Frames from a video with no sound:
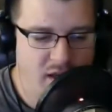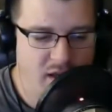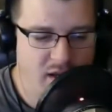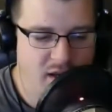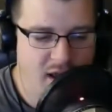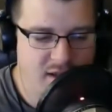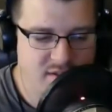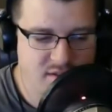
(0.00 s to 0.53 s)
it
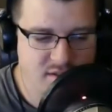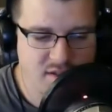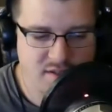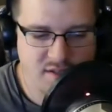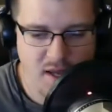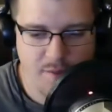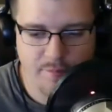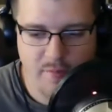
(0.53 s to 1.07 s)
has the
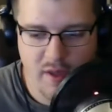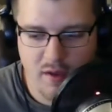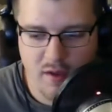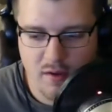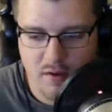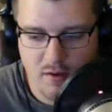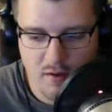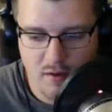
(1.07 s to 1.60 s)
same like
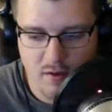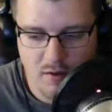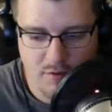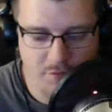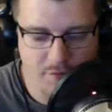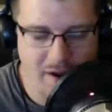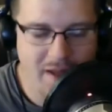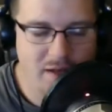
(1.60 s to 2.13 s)
the
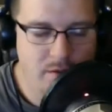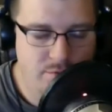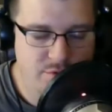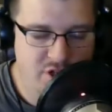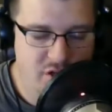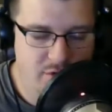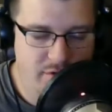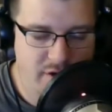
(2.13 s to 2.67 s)
random
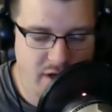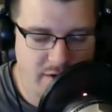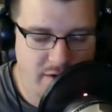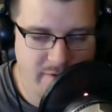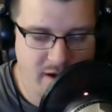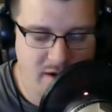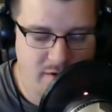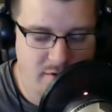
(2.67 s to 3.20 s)
generating
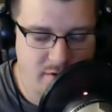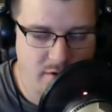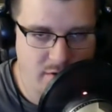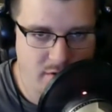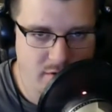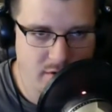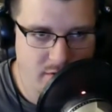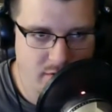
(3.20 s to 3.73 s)
factor?
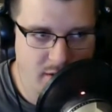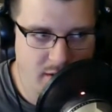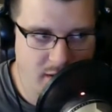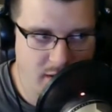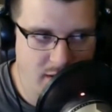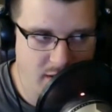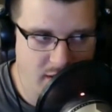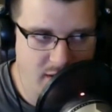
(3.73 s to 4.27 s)
Like,
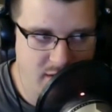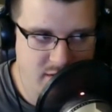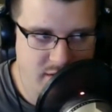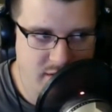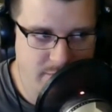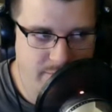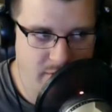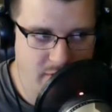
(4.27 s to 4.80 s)
do you
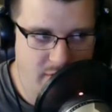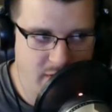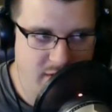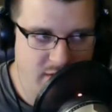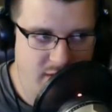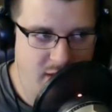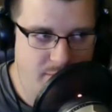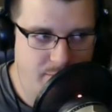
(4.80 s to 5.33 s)
feel like
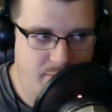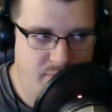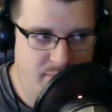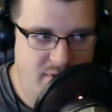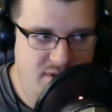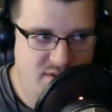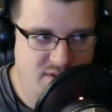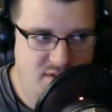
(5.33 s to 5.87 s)
the
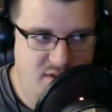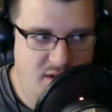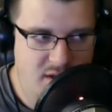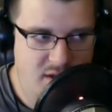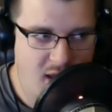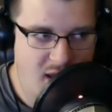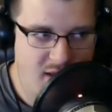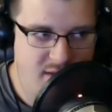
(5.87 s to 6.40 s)
PC
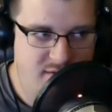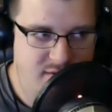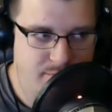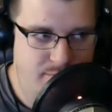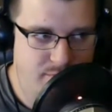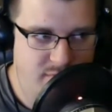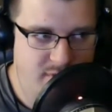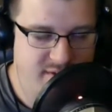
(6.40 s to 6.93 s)

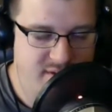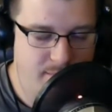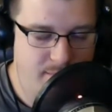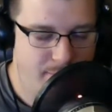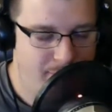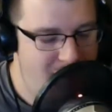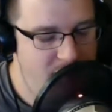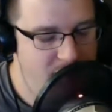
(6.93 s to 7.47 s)
does it
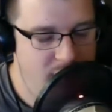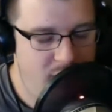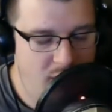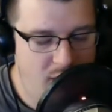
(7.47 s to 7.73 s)
better?